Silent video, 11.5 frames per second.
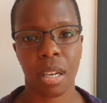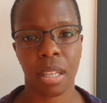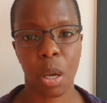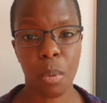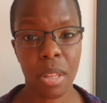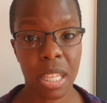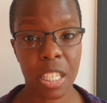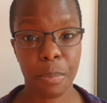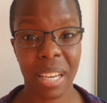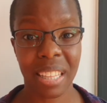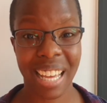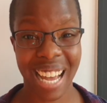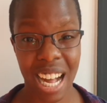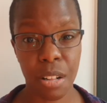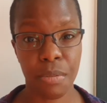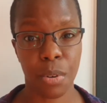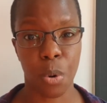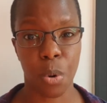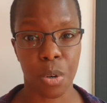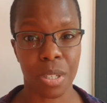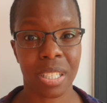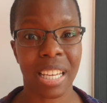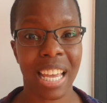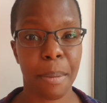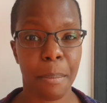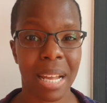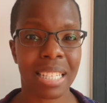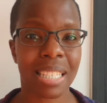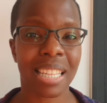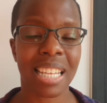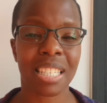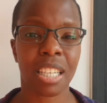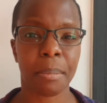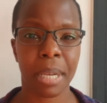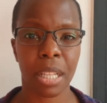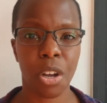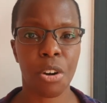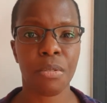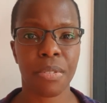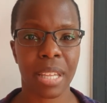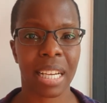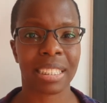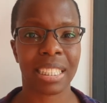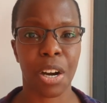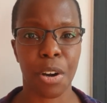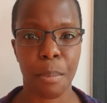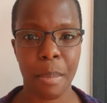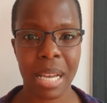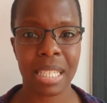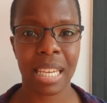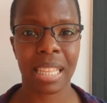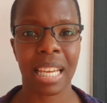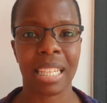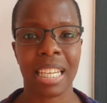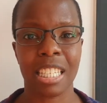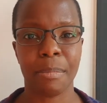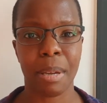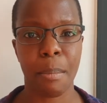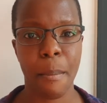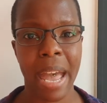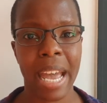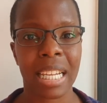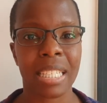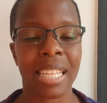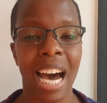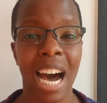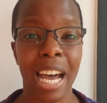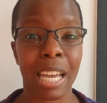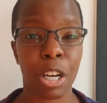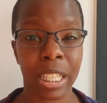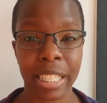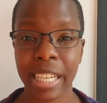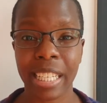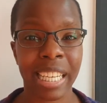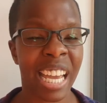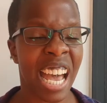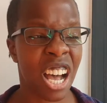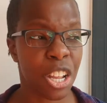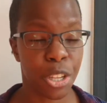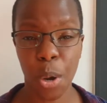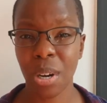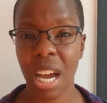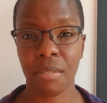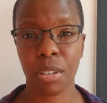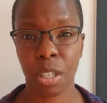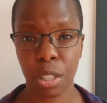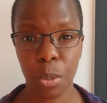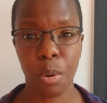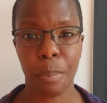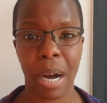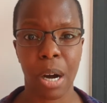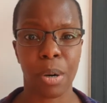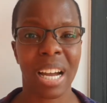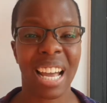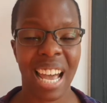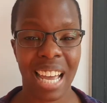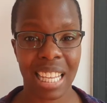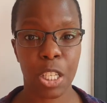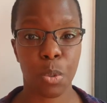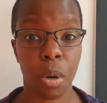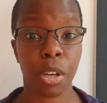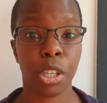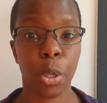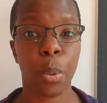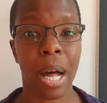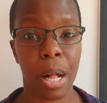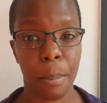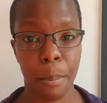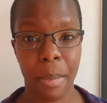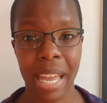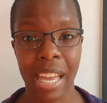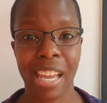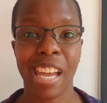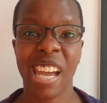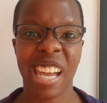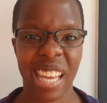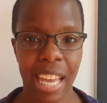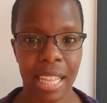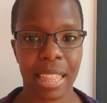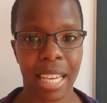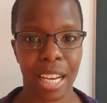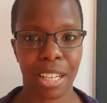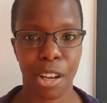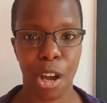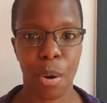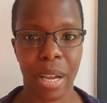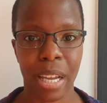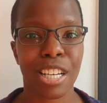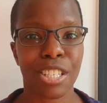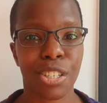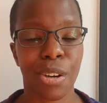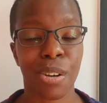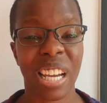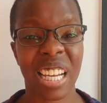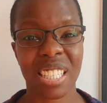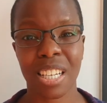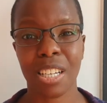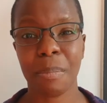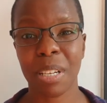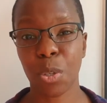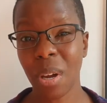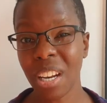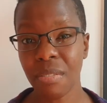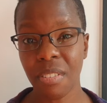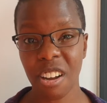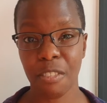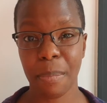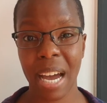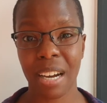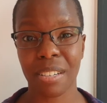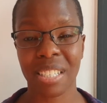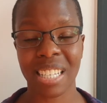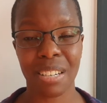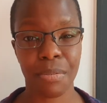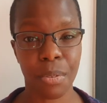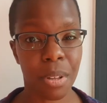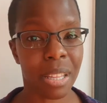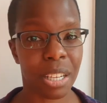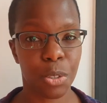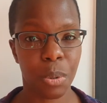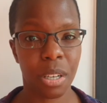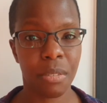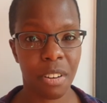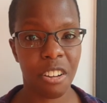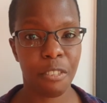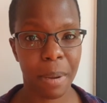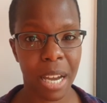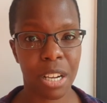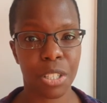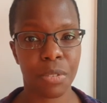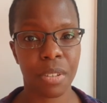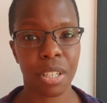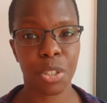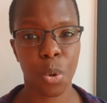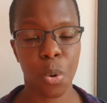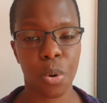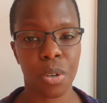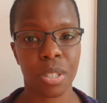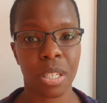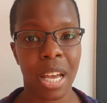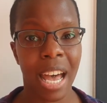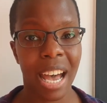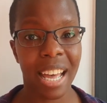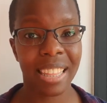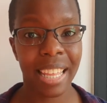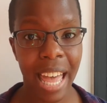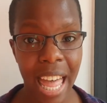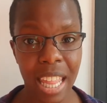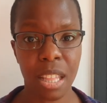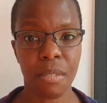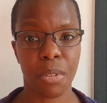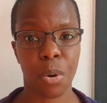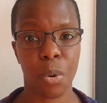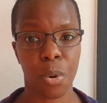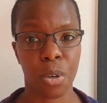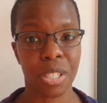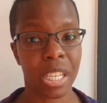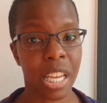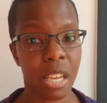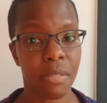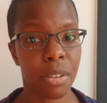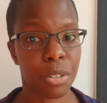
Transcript: Now, with this being the alpha course, it means that there's going to be a lot of things that are missing that need to be made that I clearly don't have a clue about, and that's where you help me get that going. So it's going to be £25, and for that £25 for this course, at the end of the course, if you